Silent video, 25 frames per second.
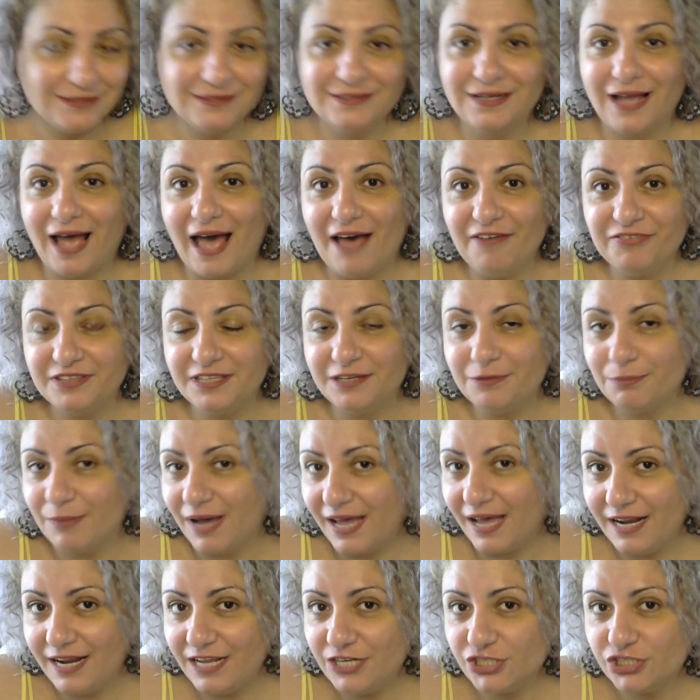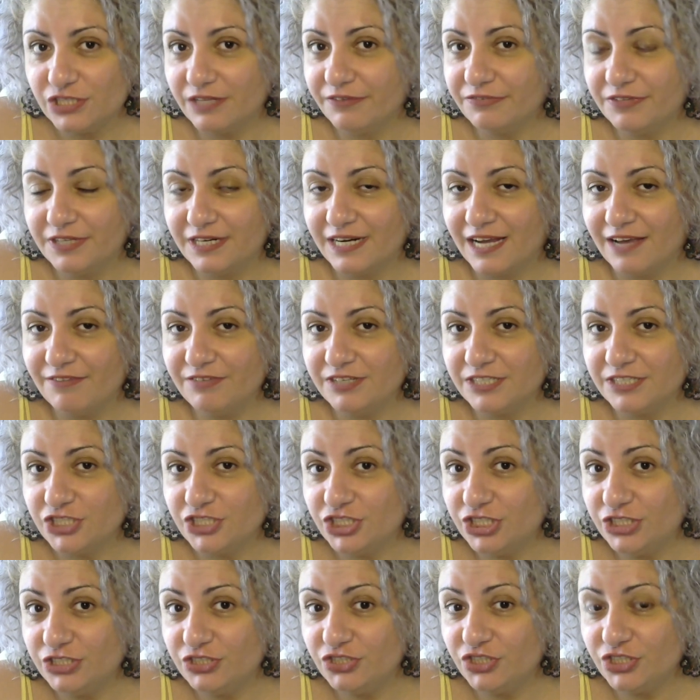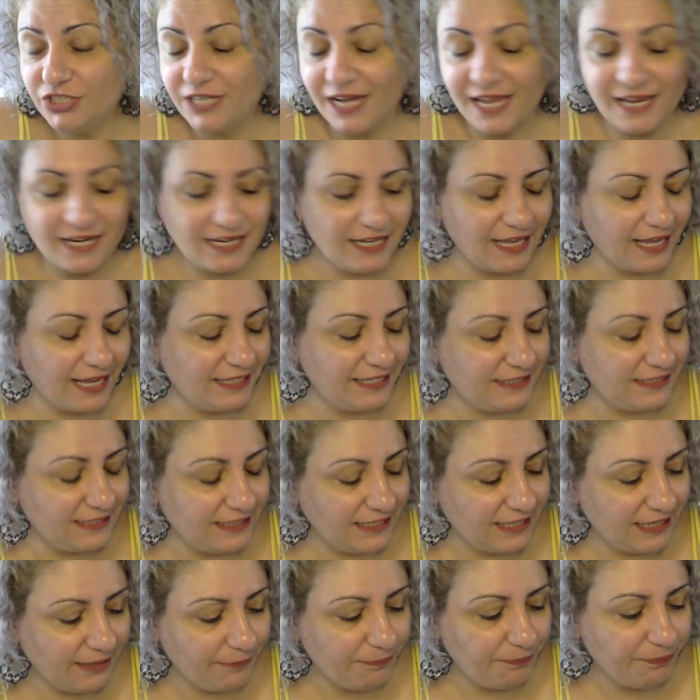after marriage and after having children? Any idea?